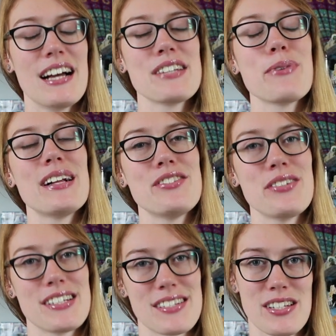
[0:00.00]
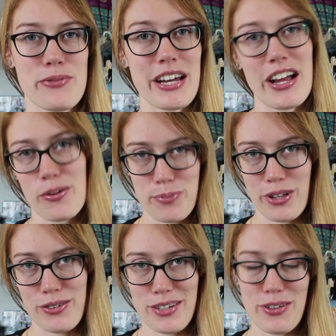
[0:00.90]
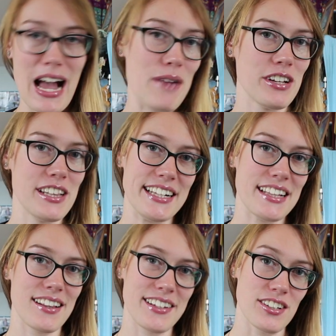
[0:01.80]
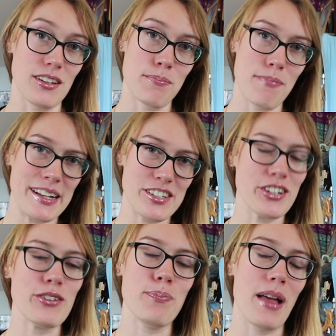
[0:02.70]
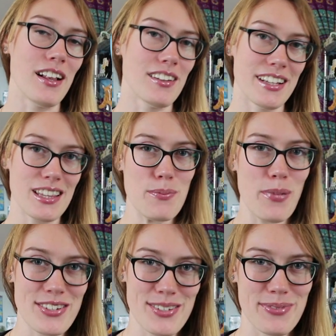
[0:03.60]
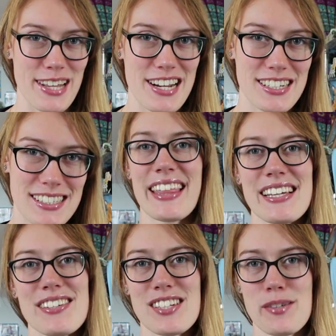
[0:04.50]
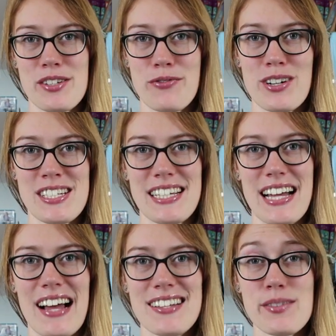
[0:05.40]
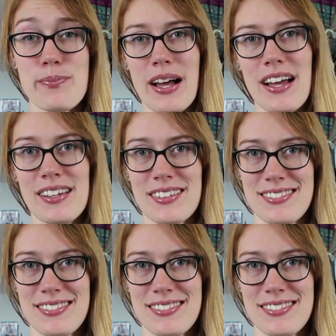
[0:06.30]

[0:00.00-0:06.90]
as well as you can see when I upload if you haven't clicked that little magical bell at the bottom there. And thank you so much for watching, guys. Bye!